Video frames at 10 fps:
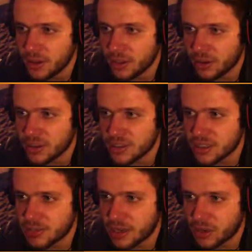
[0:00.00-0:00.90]
Now I can
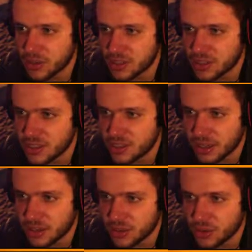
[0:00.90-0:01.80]
see my level 60
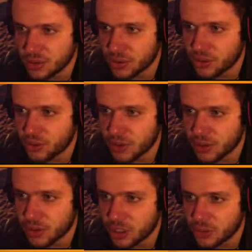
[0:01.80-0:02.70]
Italian is going to give me
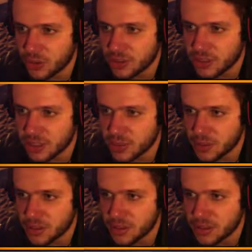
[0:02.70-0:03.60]
incredible attack
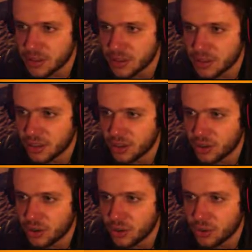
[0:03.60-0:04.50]
speed.
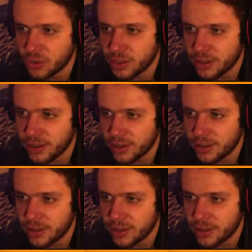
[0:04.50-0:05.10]
Oh yeah.